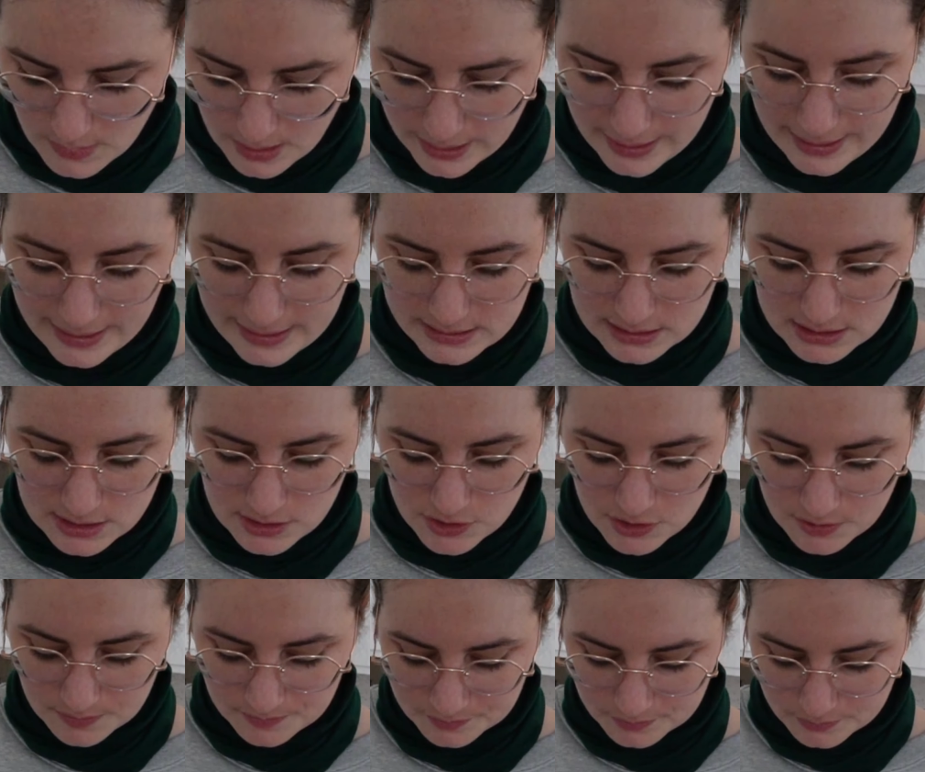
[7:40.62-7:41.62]
And
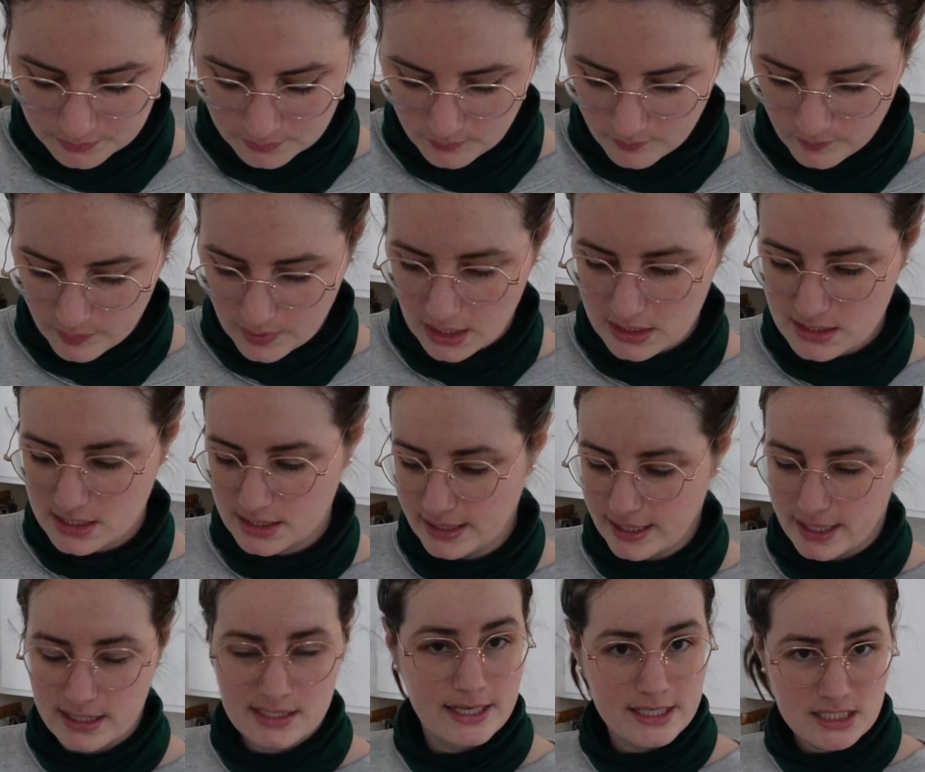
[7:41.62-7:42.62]
I did
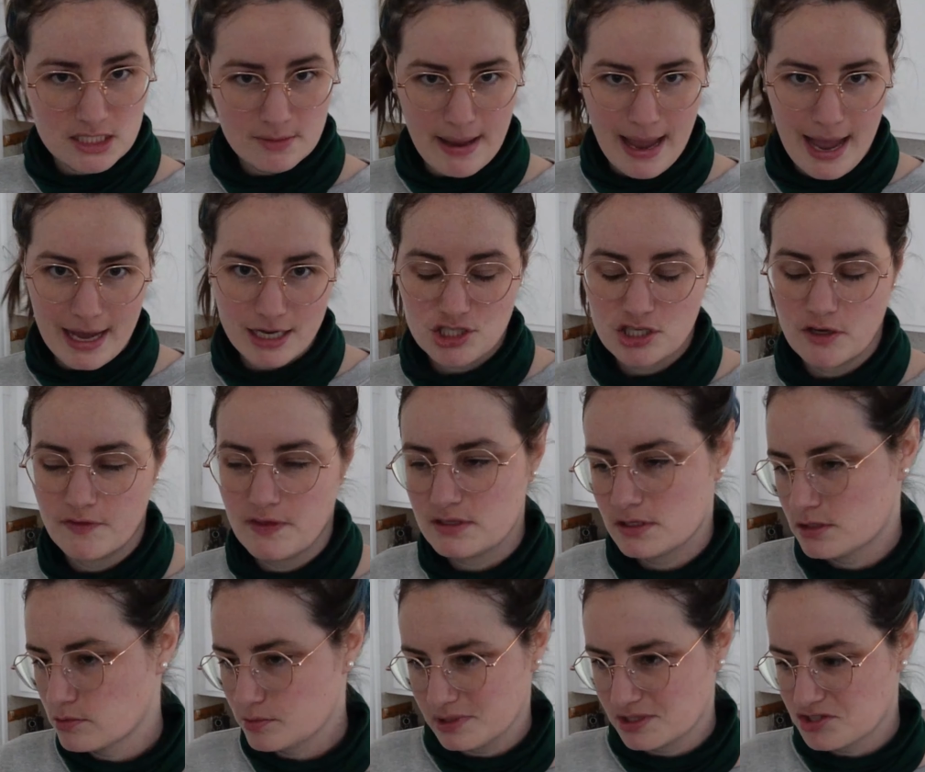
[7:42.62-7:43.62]
like a test batch and they
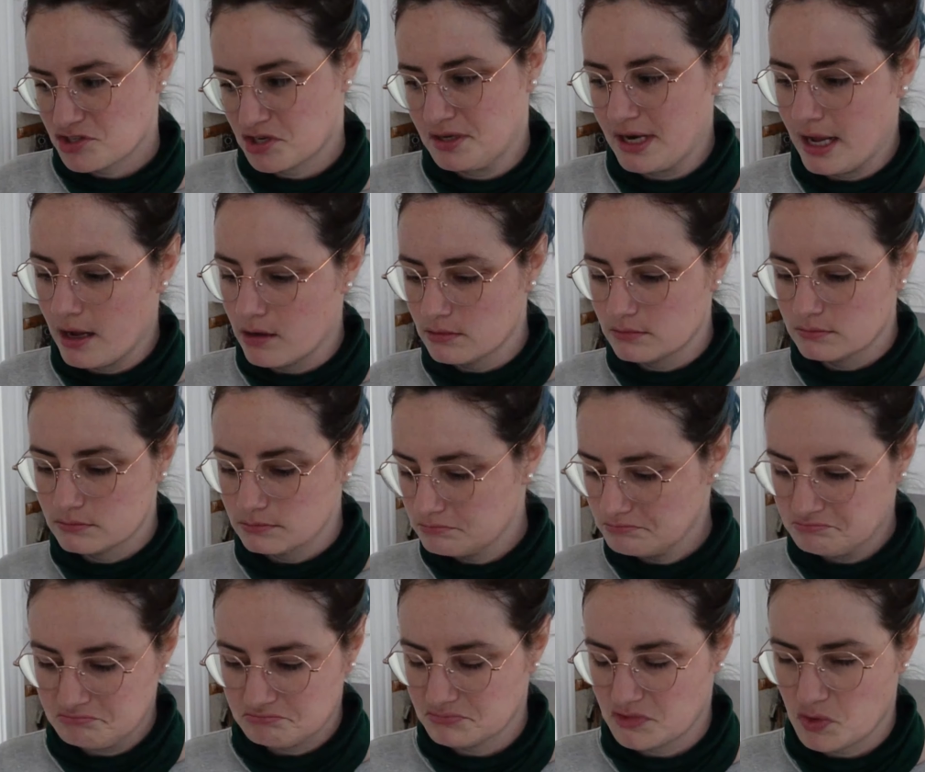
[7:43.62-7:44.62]
didn't really turn out
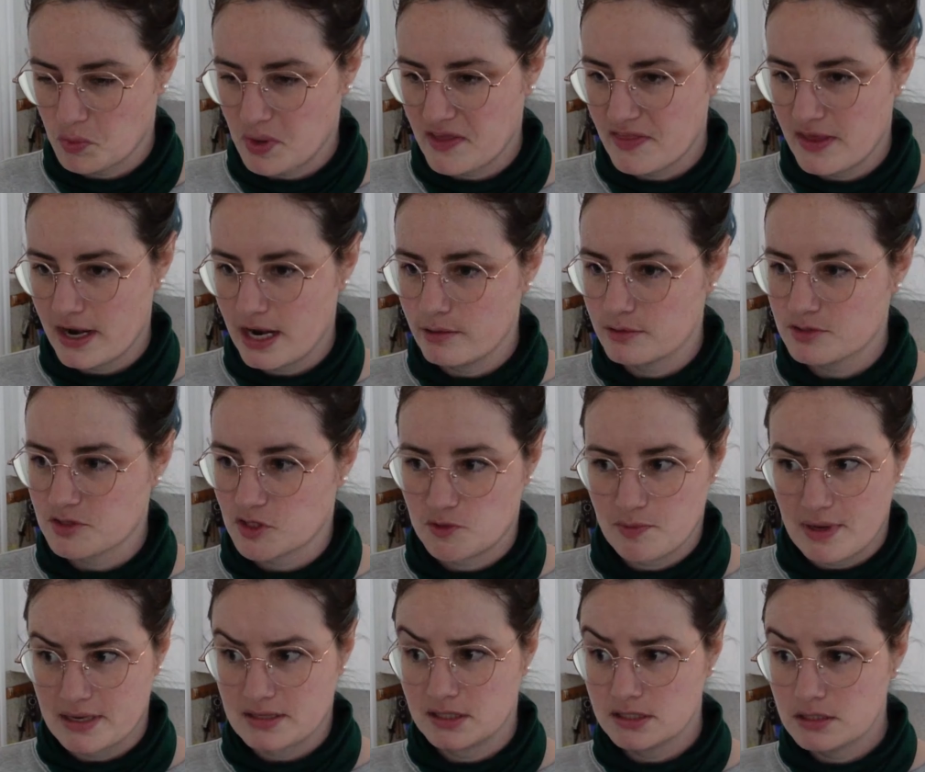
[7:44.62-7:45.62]
the way that I was
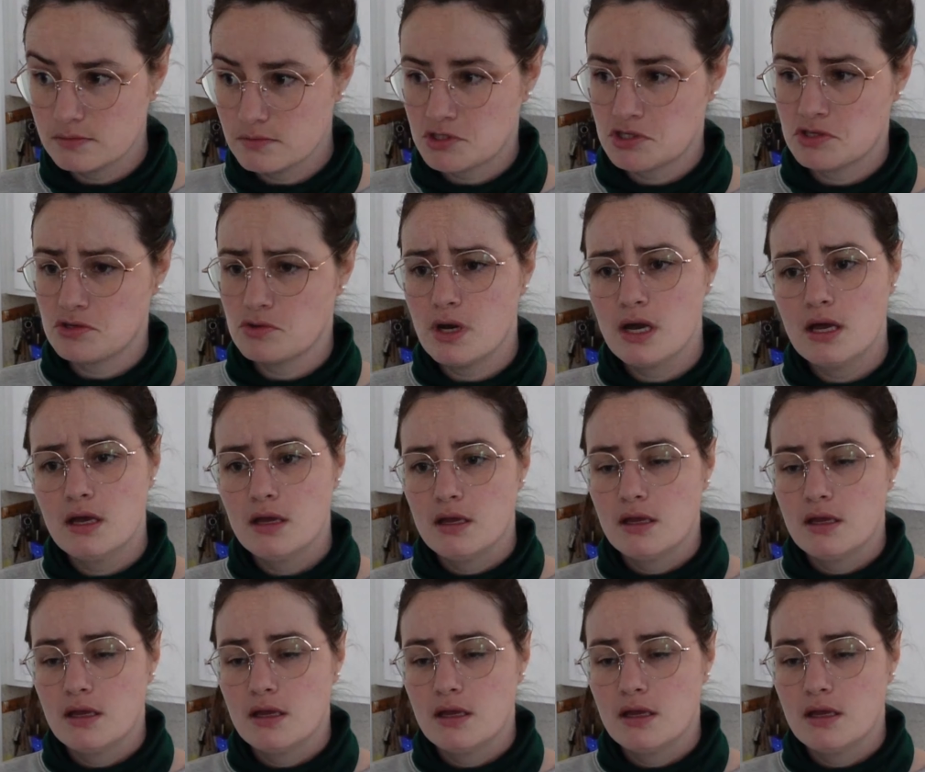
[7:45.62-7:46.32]
expecting them to.